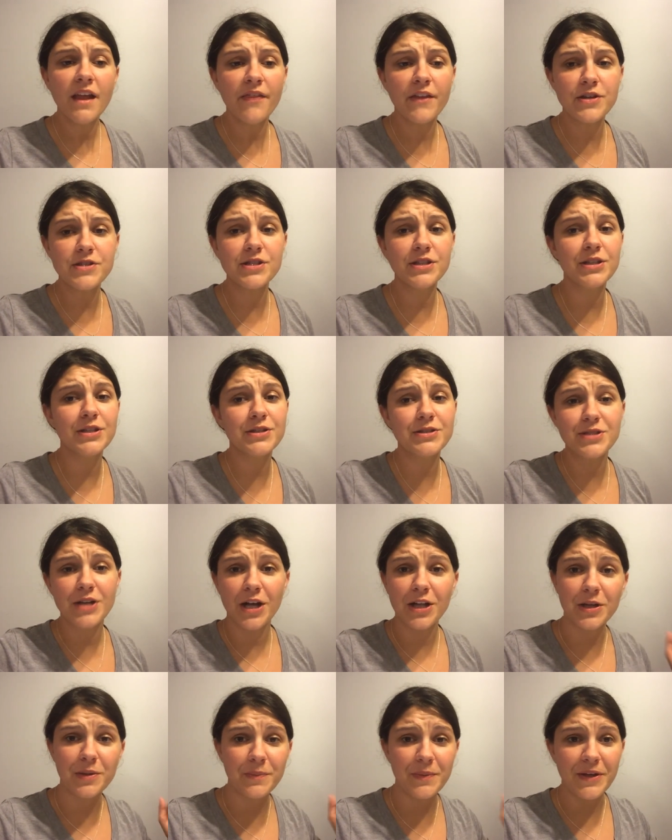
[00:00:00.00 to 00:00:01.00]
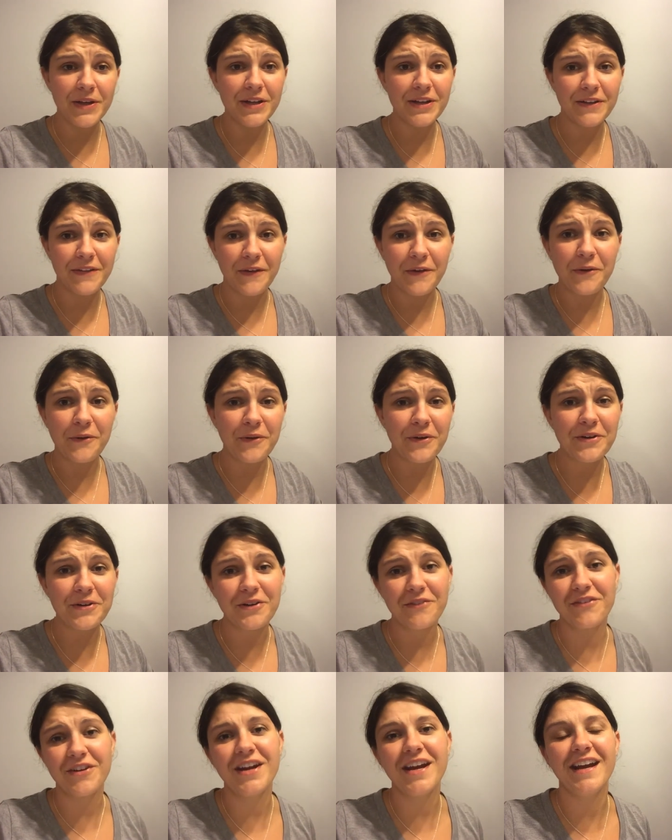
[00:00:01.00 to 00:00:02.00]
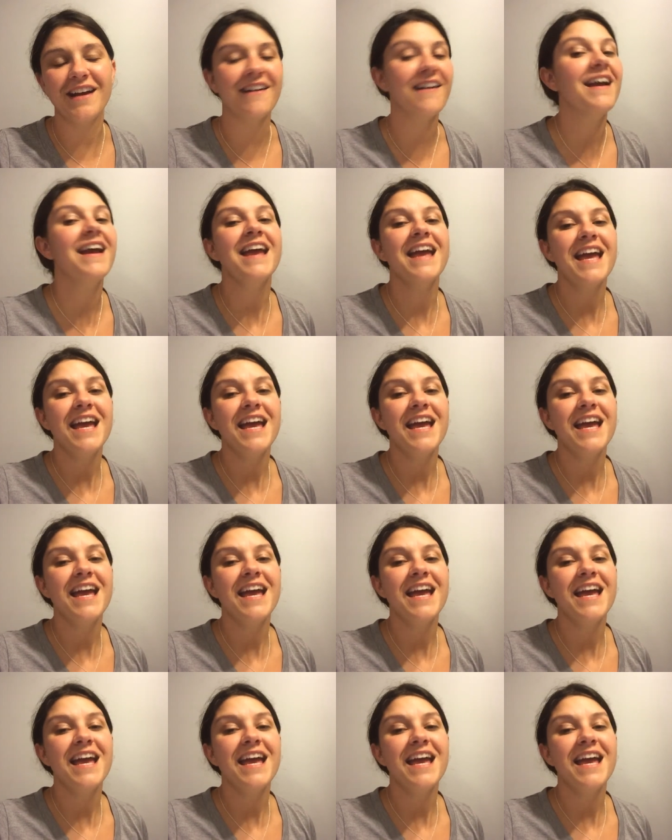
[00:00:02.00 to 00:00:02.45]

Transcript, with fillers: There's a little dollar bill in the corner over here.